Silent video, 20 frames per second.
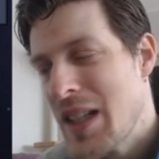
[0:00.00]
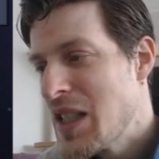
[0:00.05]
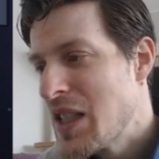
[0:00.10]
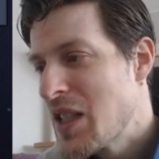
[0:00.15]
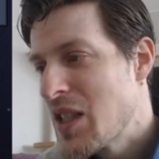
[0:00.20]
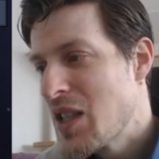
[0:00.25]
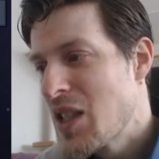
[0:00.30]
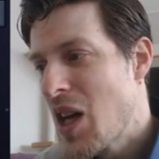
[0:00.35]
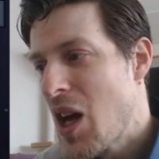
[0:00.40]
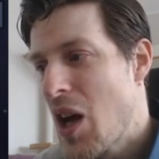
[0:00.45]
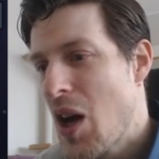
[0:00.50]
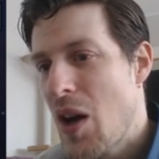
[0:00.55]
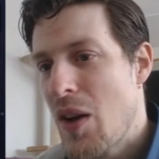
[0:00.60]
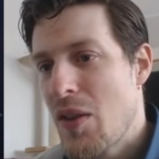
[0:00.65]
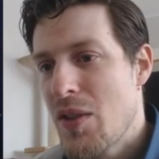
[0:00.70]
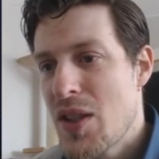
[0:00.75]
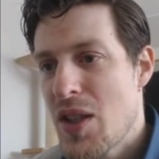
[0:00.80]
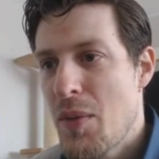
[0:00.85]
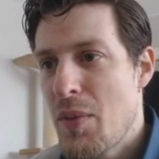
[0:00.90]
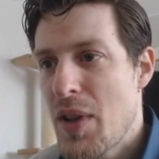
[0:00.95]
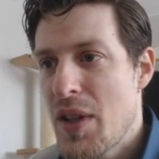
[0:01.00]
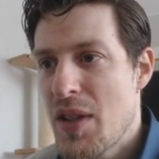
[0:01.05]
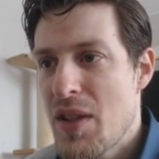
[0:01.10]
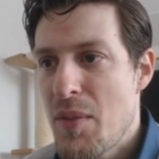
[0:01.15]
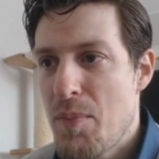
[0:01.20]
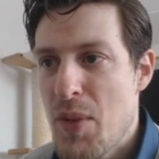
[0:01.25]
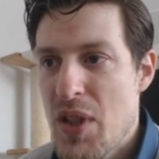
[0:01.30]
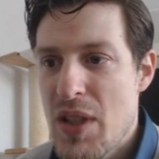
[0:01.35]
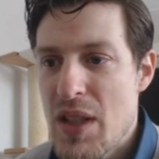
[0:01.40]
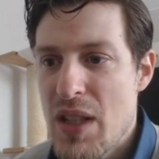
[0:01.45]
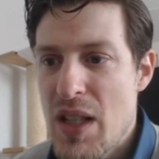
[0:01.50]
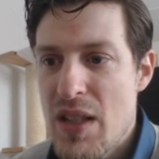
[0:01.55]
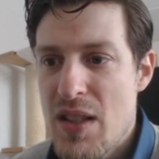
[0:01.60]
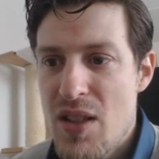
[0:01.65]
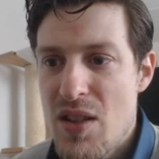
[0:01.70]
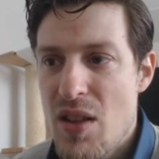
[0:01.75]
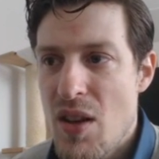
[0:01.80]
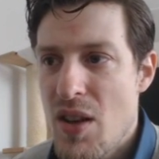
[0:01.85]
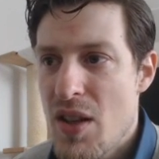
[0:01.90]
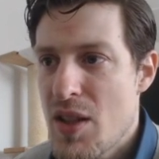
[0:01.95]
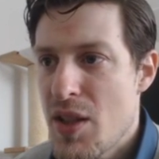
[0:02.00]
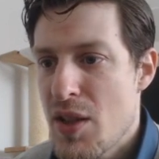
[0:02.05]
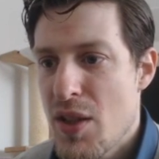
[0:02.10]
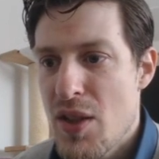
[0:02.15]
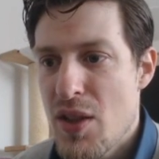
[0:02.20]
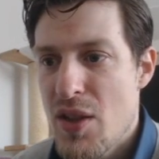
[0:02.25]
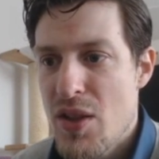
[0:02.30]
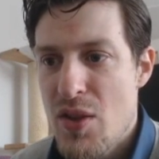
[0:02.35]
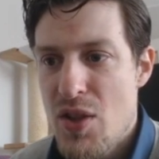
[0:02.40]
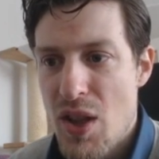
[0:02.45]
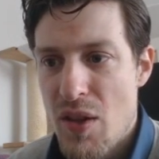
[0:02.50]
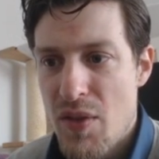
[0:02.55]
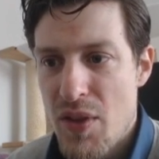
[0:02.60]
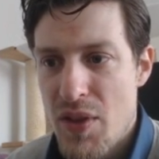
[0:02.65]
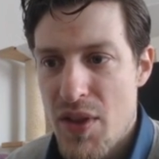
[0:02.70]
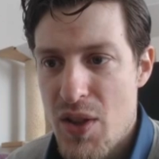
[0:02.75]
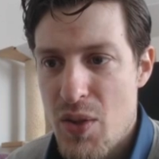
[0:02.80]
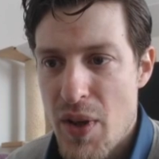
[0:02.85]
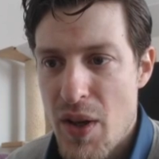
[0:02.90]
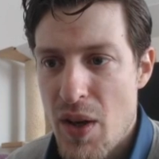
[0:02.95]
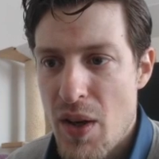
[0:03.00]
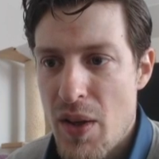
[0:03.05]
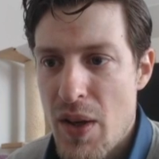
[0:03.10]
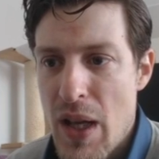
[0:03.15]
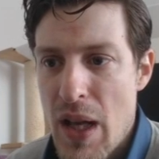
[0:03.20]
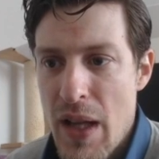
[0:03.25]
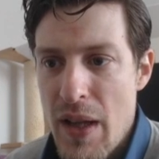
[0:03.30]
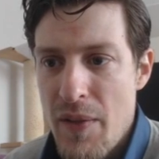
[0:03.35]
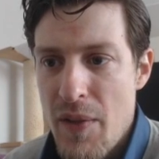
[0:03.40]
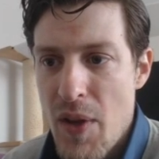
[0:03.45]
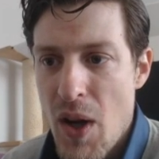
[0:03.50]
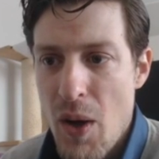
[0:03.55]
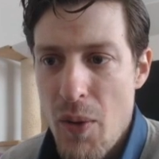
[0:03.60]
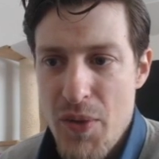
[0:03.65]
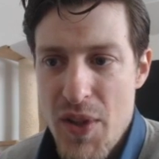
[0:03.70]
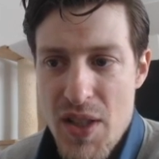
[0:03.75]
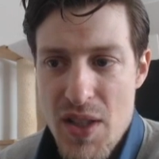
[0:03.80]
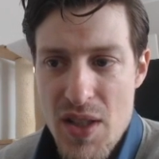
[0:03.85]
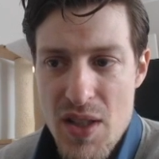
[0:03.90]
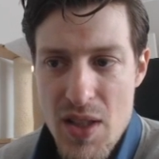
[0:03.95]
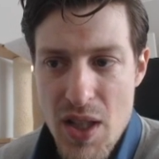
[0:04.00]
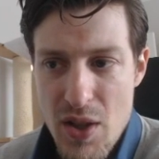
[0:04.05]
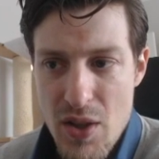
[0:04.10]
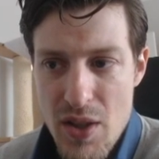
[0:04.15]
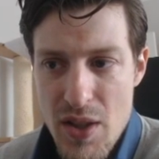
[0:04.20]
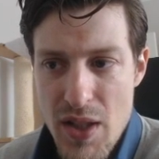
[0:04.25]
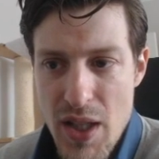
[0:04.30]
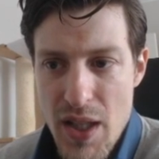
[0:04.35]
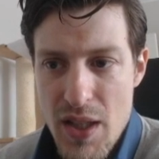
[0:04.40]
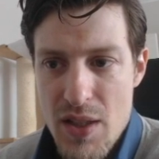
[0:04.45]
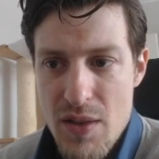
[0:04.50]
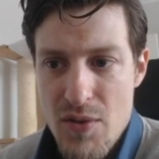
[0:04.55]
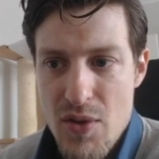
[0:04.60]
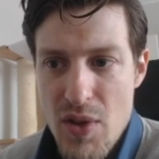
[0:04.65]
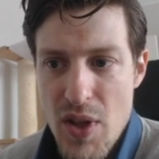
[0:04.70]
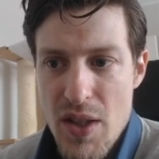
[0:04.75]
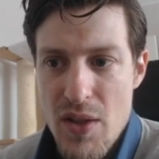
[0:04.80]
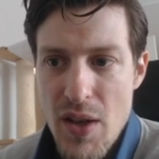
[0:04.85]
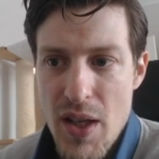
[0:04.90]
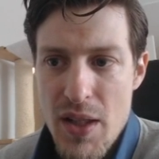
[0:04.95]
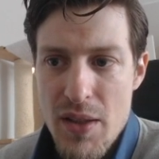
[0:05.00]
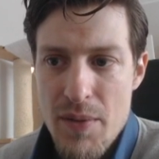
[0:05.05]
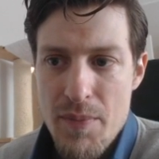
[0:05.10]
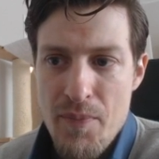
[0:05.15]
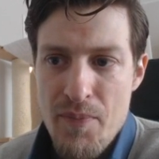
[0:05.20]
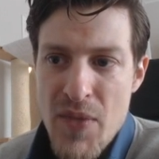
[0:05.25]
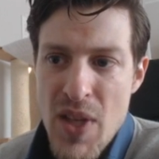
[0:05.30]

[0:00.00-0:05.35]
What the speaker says: So let's start to shuffle this one out. Oh, this is a good negative trait, right?